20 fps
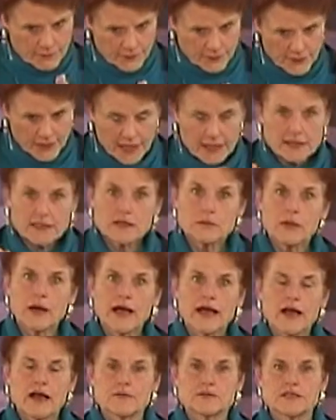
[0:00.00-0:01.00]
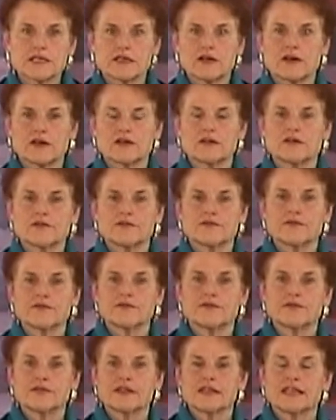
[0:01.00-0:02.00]
They did a biopsy on her.
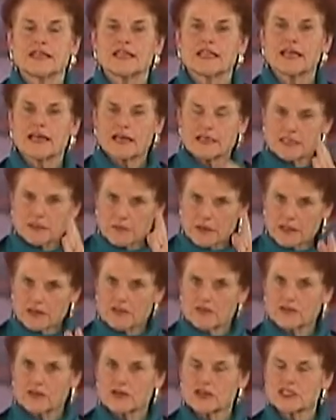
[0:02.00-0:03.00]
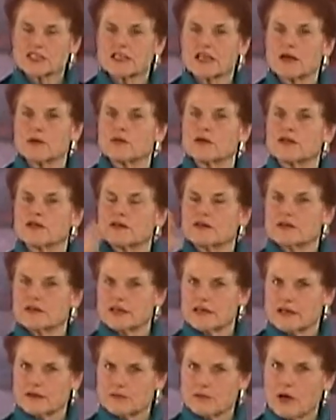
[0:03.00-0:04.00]
I spent the first night with her, and
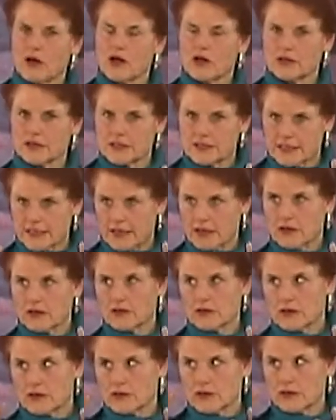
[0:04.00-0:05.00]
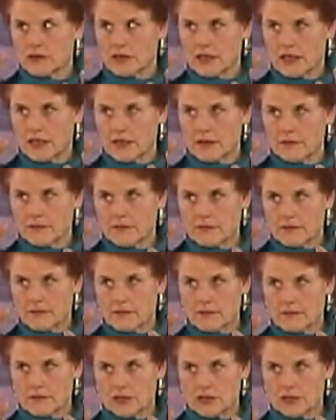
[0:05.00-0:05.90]
then Paul and Adele, her um,